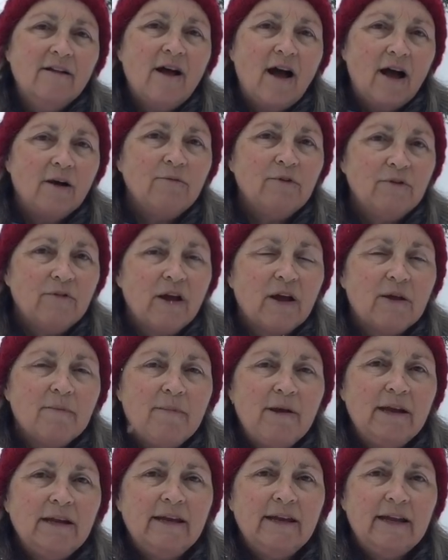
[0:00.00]
I would
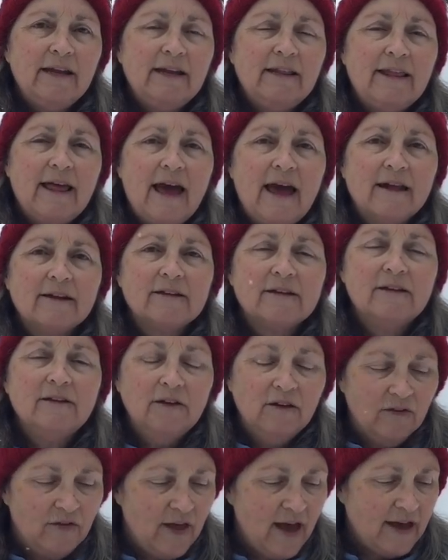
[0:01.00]
recommend getting
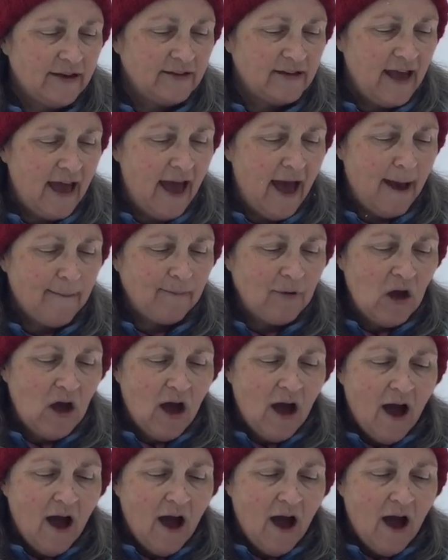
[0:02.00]
that app.